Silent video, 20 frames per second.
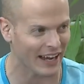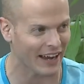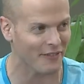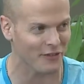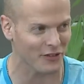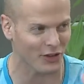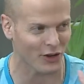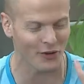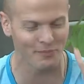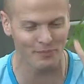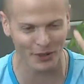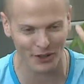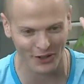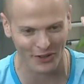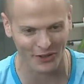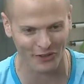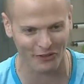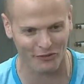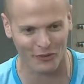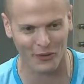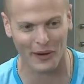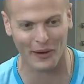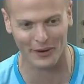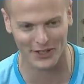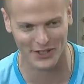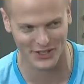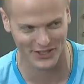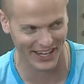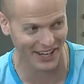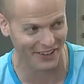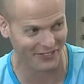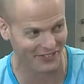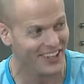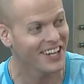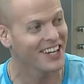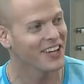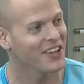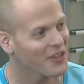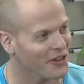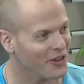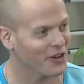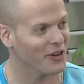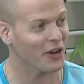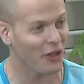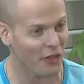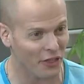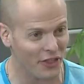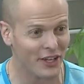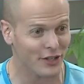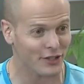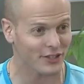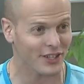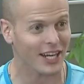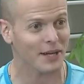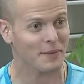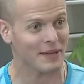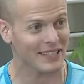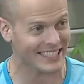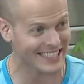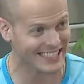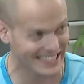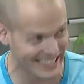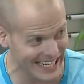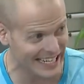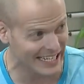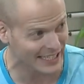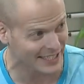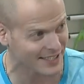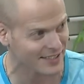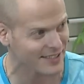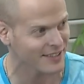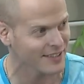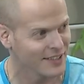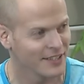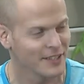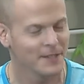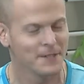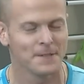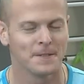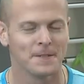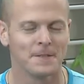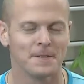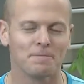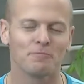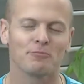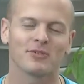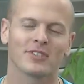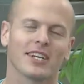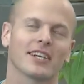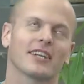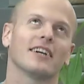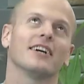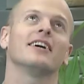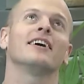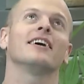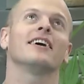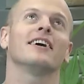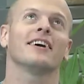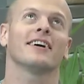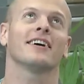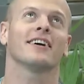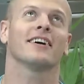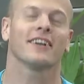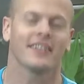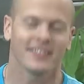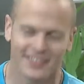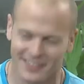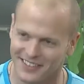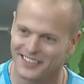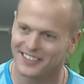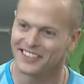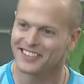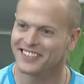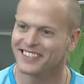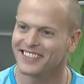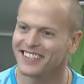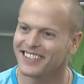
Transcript: have a book called The Four Hour Chef, they're gonna think you're talking about steaks. exactly. I was like, ah. But,